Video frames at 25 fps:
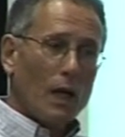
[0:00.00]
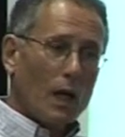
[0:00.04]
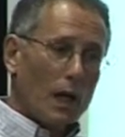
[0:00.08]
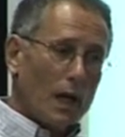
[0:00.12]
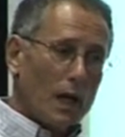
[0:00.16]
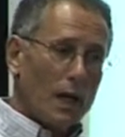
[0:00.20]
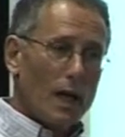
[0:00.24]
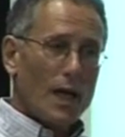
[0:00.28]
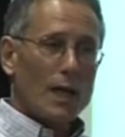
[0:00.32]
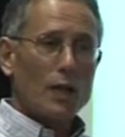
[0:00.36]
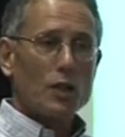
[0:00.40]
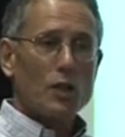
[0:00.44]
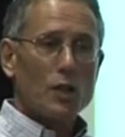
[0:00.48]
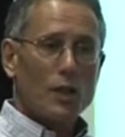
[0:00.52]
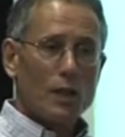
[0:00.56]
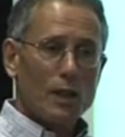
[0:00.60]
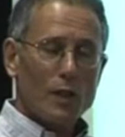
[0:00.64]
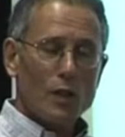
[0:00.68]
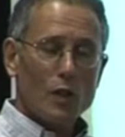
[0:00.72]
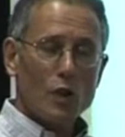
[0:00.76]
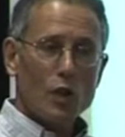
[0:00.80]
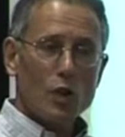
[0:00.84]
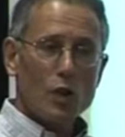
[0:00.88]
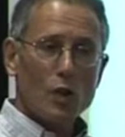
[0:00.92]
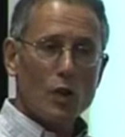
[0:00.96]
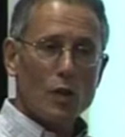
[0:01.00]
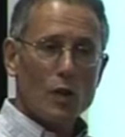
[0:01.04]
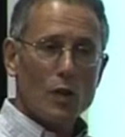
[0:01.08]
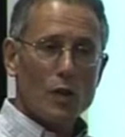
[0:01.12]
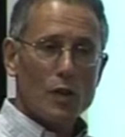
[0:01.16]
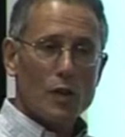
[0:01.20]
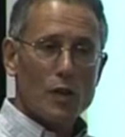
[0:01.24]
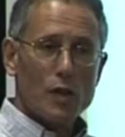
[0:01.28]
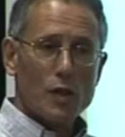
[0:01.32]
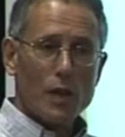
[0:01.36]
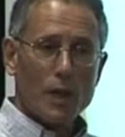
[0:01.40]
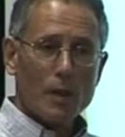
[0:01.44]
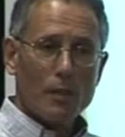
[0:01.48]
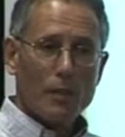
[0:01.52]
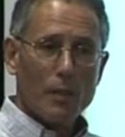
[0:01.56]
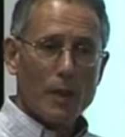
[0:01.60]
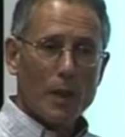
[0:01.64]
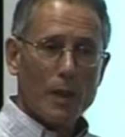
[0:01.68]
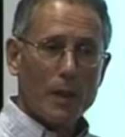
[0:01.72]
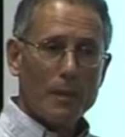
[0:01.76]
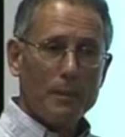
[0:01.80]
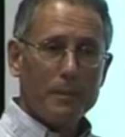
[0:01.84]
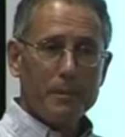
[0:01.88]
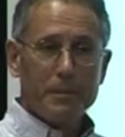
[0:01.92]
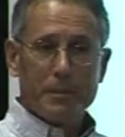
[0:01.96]
a national insurance number,
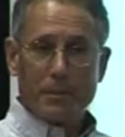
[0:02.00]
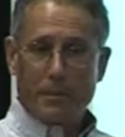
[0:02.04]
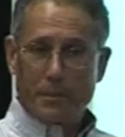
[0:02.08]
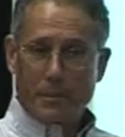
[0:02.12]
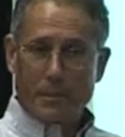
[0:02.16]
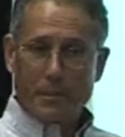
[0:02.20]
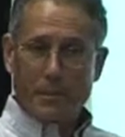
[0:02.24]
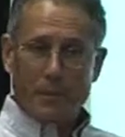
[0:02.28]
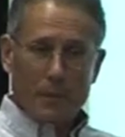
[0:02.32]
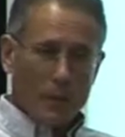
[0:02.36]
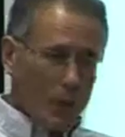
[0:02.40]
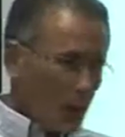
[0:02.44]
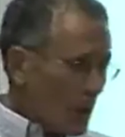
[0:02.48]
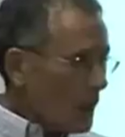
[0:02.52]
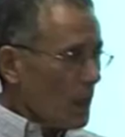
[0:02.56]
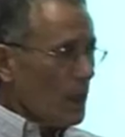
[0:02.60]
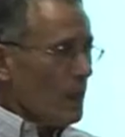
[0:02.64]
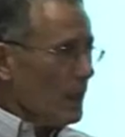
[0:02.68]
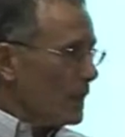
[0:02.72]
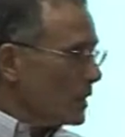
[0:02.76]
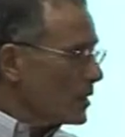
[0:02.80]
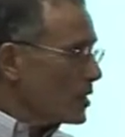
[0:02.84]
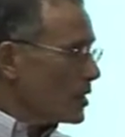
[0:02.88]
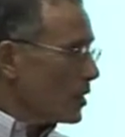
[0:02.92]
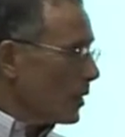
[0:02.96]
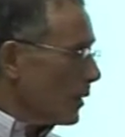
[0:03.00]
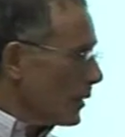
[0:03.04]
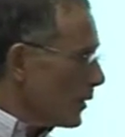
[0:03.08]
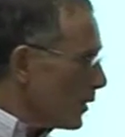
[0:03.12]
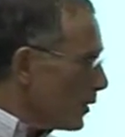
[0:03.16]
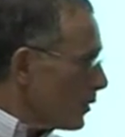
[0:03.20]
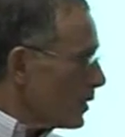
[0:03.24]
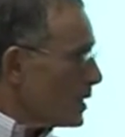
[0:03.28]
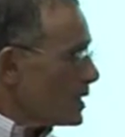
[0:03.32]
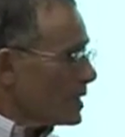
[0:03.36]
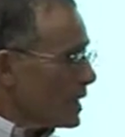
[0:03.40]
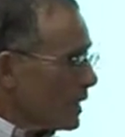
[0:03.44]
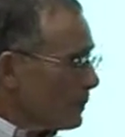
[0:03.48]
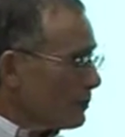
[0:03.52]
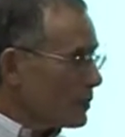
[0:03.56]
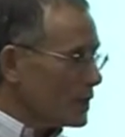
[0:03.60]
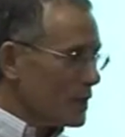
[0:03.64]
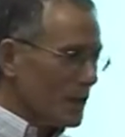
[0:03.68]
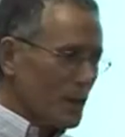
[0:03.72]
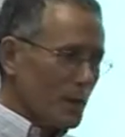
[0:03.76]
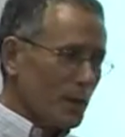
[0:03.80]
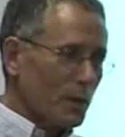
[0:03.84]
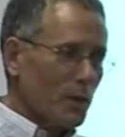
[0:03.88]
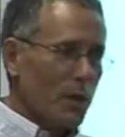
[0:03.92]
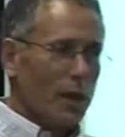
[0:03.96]
and so on. There is
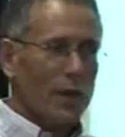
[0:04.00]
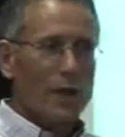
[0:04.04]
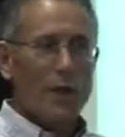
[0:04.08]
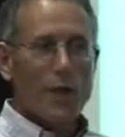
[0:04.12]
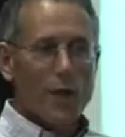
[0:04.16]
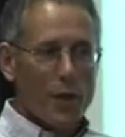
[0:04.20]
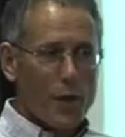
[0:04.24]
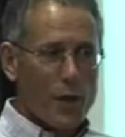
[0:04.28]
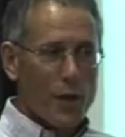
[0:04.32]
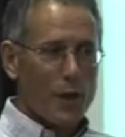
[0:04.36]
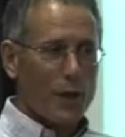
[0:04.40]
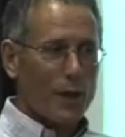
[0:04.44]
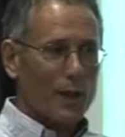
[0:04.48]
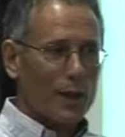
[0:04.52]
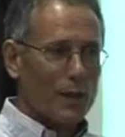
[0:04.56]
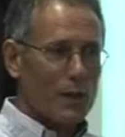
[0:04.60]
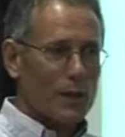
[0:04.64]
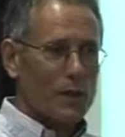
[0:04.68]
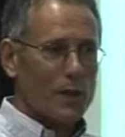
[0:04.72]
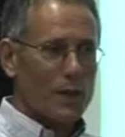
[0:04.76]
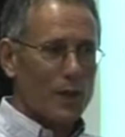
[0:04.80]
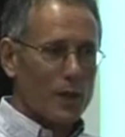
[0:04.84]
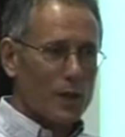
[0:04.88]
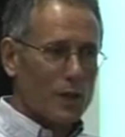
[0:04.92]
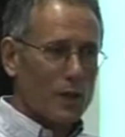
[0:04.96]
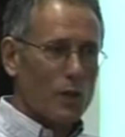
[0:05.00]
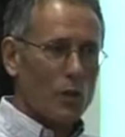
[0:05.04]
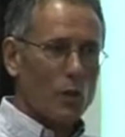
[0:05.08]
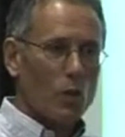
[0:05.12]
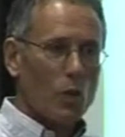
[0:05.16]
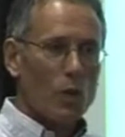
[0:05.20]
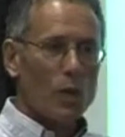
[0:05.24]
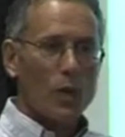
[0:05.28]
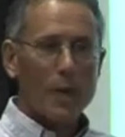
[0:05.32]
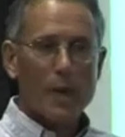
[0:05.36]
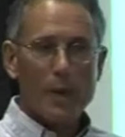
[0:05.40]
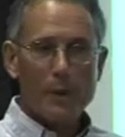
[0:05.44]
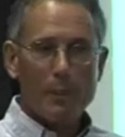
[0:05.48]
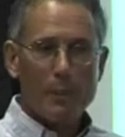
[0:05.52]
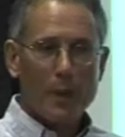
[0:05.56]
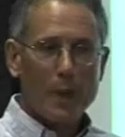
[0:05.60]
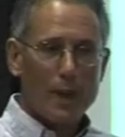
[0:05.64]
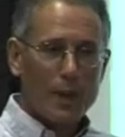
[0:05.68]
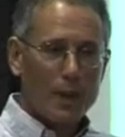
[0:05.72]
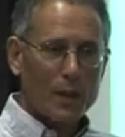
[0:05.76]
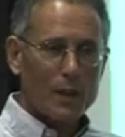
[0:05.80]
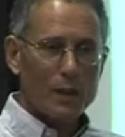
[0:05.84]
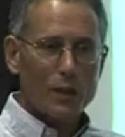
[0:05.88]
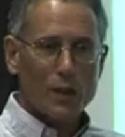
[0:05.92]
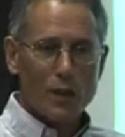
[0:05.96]
absolutely nothing that says you are a
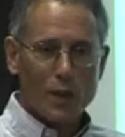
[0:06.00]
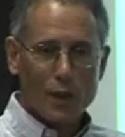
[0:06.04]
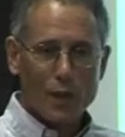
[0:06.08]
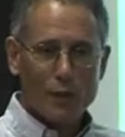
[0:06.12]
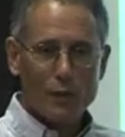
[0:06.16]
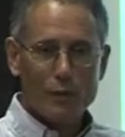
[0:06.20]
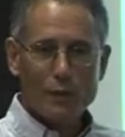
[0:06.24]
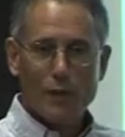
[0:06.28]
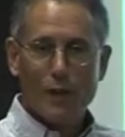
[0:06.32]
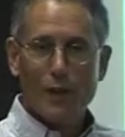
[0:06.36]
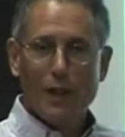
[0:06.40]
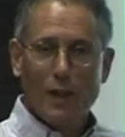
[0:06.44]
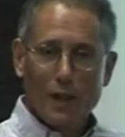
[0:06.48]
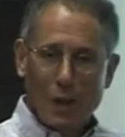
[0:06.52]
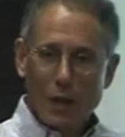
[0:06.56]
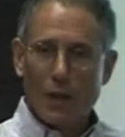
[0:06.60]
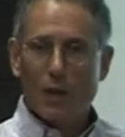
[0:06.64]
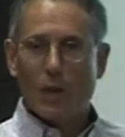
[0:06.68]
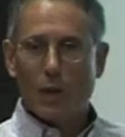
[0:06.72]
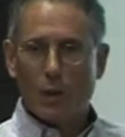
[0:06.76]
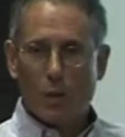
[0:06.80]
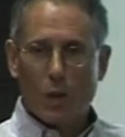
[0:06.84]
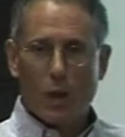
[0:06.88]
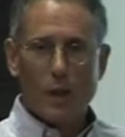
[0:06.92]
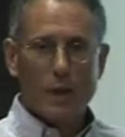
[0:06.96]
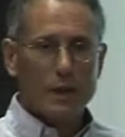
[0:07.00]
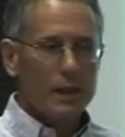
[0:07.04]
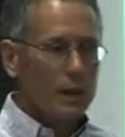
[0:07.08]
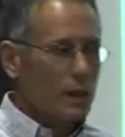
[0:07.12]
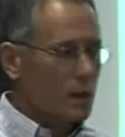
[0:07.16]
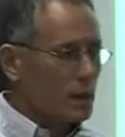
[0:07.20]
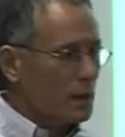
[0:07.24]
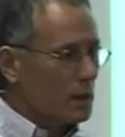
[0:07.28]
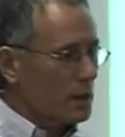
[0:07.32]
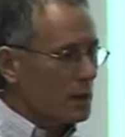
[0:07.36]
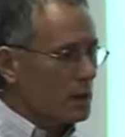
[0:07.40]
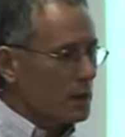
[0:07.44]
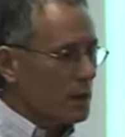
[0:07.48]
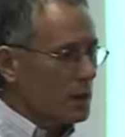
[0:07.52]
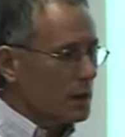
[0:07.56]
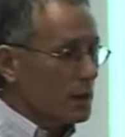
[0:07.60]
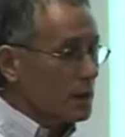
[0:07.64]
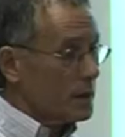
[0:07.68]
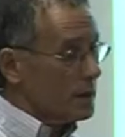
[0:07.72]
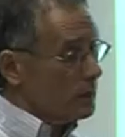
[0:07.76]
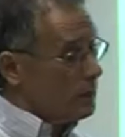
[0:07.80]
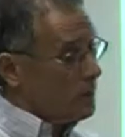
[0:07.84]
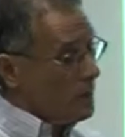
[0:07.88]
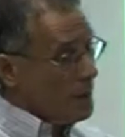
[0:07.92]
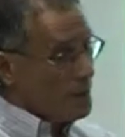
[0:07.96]
part of the wider
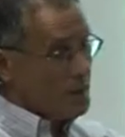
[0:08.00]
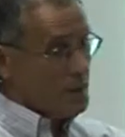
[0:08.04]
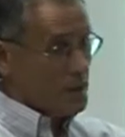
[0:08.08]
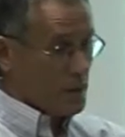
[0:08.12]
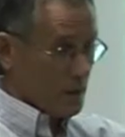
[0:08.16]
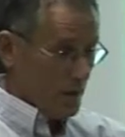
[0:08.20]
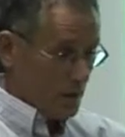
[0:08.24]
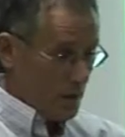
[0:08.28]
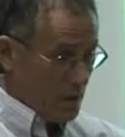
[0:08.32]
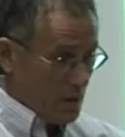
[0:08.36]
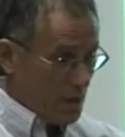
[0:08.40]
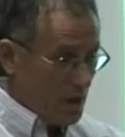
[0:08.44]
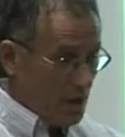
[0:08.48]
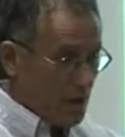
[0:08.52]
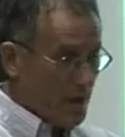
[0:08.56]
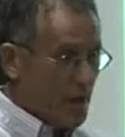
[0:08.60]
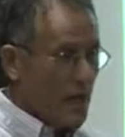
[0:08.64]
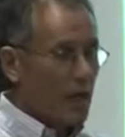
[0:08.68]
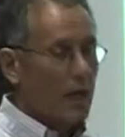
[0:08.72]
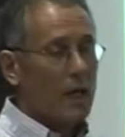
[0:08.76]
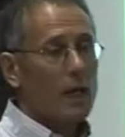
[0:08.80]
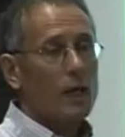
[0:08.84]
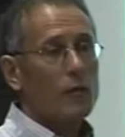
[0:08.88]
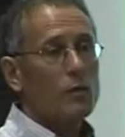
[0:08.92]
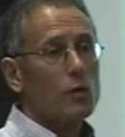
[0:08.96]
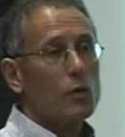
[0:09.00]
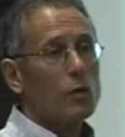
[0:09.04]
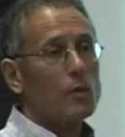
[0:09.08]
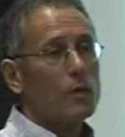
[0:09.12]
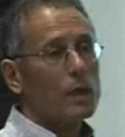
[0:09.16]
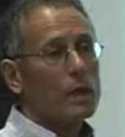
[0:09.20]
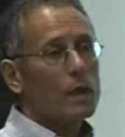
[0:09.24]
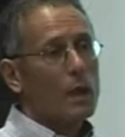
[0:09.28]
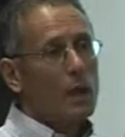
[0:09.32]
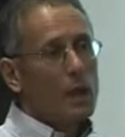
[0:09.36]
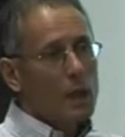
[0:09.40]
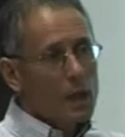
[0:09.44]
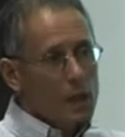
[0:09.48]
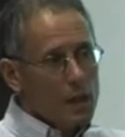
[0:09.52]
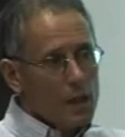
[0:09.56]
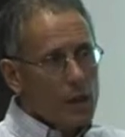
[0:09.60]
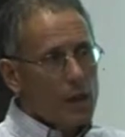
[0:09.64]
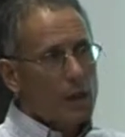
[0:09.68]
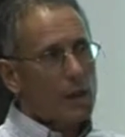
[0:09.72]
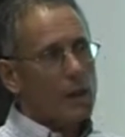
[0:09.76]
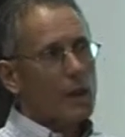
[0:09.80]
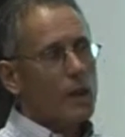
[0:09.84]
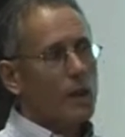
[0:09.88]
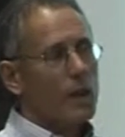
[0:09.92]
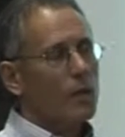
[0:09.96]
society. Well, that's that level, but
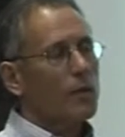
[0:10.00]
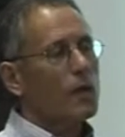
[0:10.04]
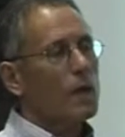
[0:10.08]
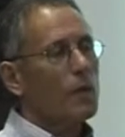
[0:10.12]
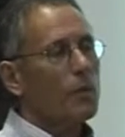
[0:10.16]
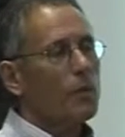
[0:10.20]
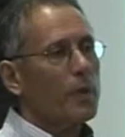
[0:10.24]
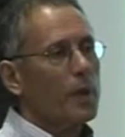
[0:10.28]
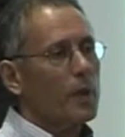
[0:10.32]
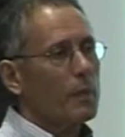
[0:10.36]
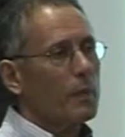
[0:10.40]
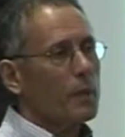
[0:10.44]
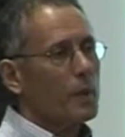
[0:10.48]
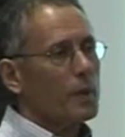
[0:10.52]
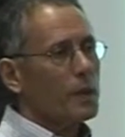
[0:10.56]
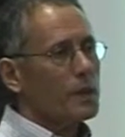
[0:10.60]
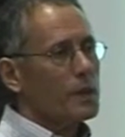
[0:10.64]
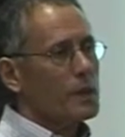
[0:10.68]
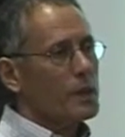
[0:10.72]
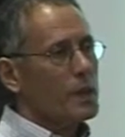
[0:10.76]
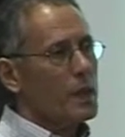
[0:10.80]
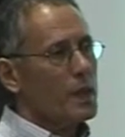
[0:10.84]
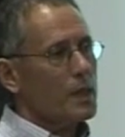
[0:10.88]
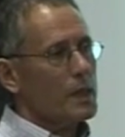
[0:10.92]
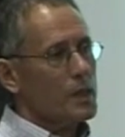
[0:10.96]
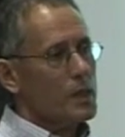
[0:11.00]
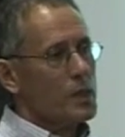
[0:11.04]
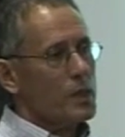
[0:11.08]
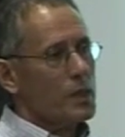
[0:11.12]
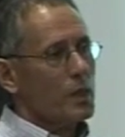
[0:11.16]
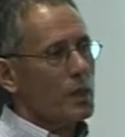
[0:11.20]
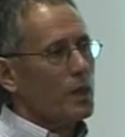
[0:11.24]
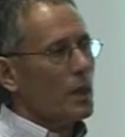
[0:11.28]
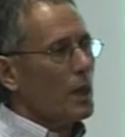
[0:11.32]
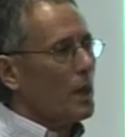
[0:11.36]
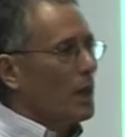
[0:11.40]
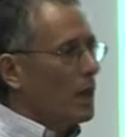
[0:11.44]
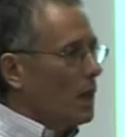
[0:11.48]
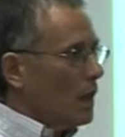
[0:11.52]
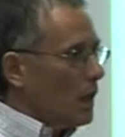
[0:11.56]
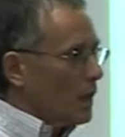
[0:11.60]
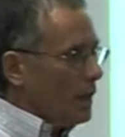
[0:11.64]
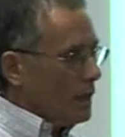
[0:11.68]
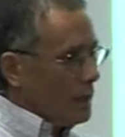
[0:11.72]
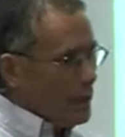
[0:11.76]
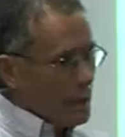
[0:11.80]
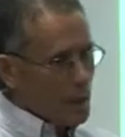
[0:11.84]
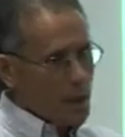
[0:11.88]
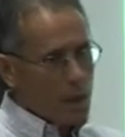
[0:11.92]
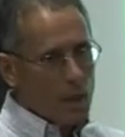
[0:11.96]
giving people the sense that
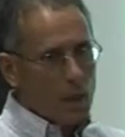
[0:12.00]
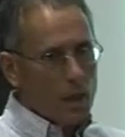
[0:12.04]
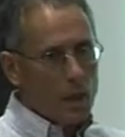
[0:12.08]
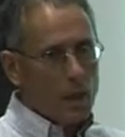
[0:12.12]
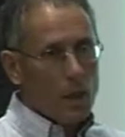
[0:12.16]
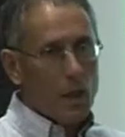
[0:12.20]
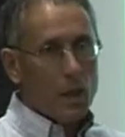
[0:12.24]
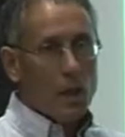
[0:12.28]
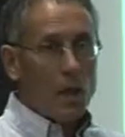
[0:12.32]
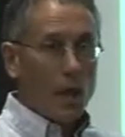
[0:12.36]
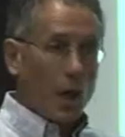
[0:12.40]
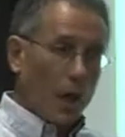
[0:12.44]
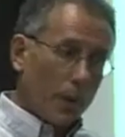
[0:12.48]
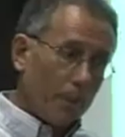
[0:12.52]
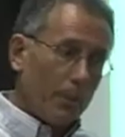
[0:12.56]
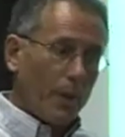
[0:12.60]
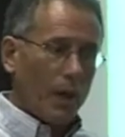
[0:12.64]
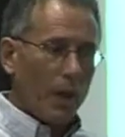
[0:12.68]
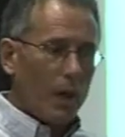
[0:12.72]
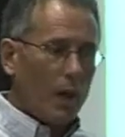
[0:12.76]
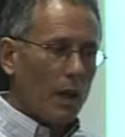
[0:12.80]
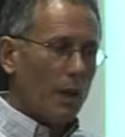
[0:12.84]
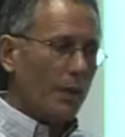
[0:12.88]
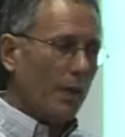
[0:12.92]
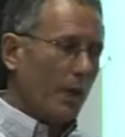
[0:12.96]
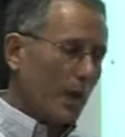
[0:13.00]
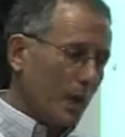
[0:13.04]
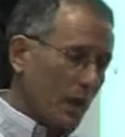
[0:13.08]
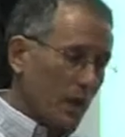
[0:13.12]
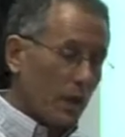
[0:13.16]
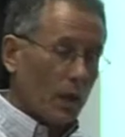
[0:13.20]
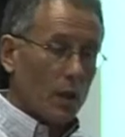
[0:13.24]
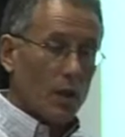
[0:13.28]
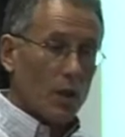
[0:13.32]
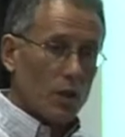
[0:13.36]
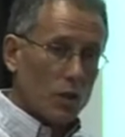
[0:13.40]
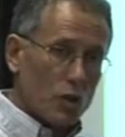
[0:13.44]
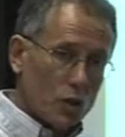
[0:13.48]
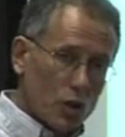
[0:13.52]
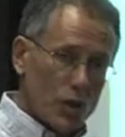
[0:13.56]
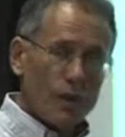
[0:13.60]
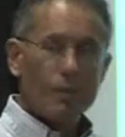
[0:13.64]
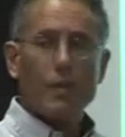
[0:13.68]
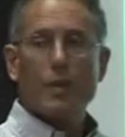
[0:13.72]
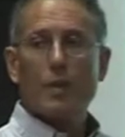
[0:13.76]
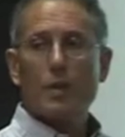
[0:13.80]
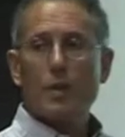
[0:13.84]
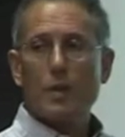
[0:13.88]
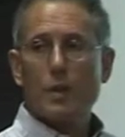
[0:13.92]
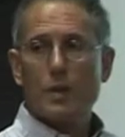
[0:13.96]
they are a part, they can
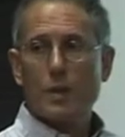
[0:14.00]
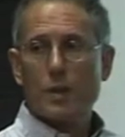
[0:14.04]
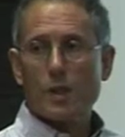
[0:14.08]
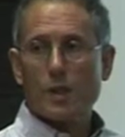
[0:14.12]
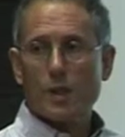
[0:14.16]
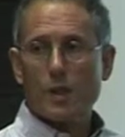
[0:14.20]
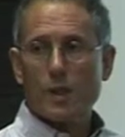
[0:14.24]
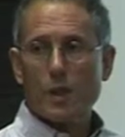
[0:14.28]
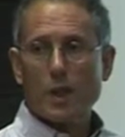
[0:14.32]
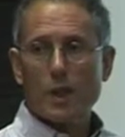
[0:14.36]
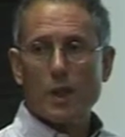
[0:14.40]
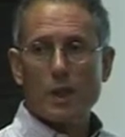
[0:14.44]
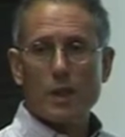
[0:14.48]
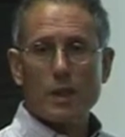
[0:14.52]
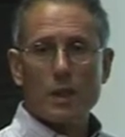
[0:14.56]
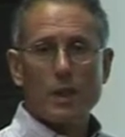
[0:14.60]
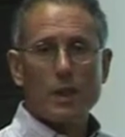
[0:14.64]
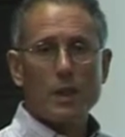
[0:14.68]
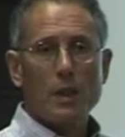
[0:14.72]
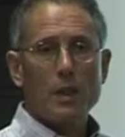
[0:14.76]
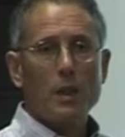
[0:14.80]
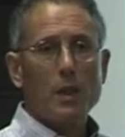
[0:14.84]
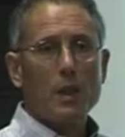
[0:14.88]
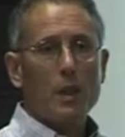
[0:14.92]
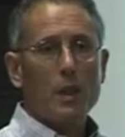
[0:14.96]
contribute to society,